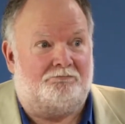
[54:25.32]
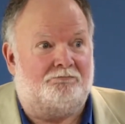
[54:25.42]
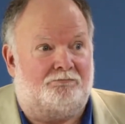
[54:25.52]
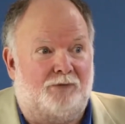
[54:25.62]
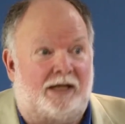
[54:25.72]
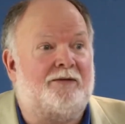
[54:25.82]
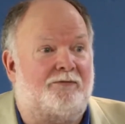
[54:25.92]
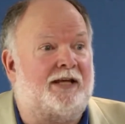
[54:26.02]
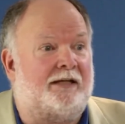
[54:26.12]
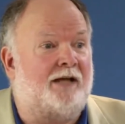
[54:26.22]
ready
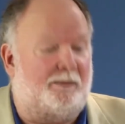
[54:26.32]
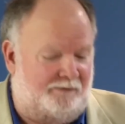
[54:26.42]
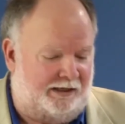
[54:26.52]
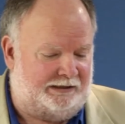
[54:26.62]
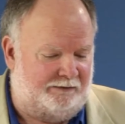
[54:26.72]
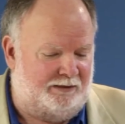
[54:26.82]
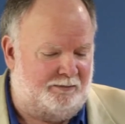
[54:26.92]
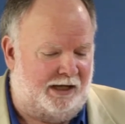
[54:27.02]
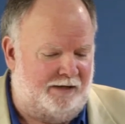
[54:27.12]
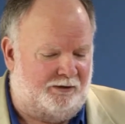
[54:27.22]
for that type of activity and
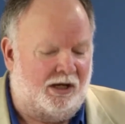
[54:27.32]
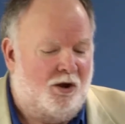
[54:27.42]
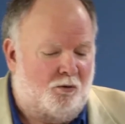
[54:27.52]
behavior.